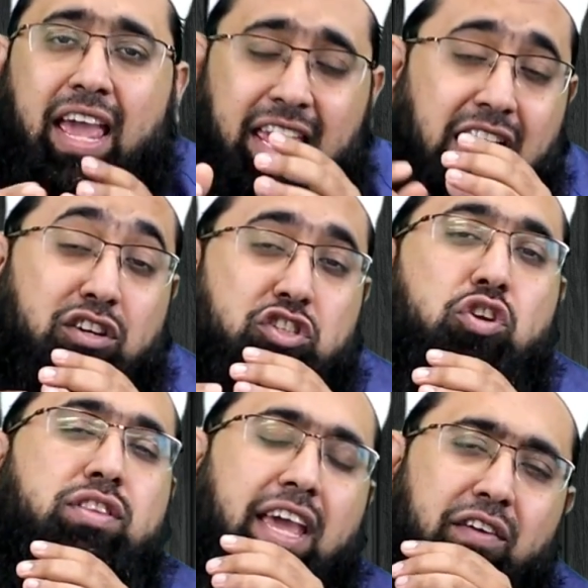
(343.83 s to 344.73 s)
he
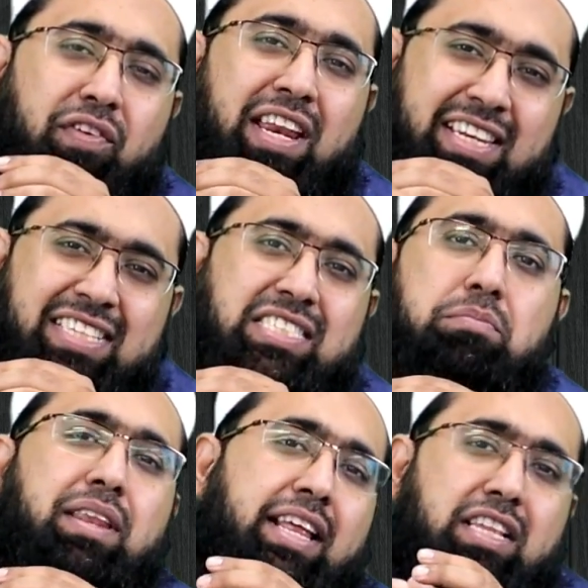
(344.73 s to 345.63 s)
understood that if he did
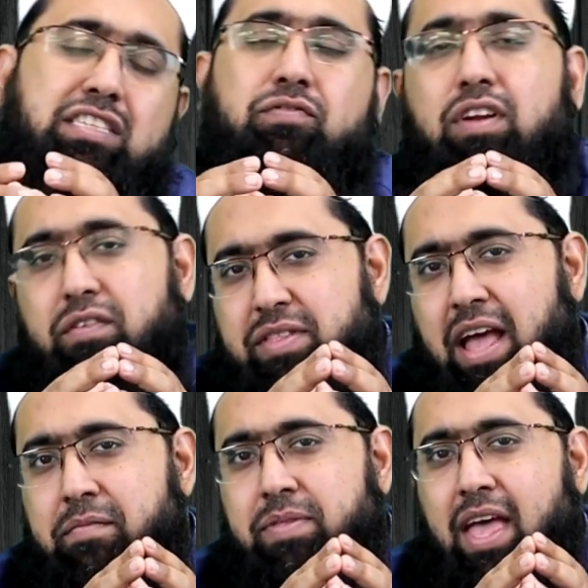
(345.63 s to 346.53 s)
something like this in front of
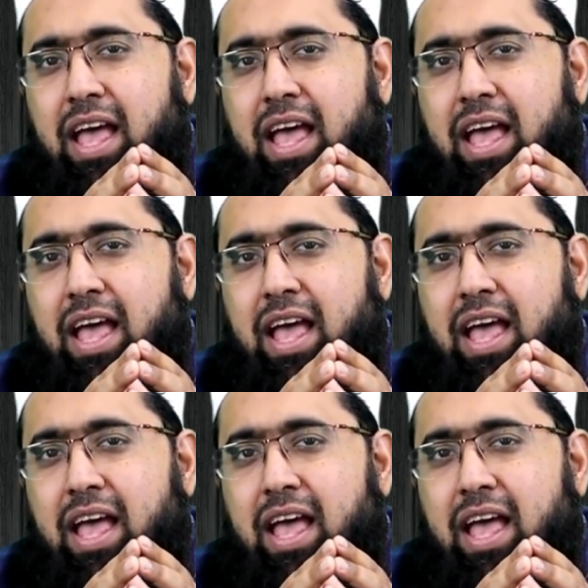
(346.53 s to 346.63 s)
them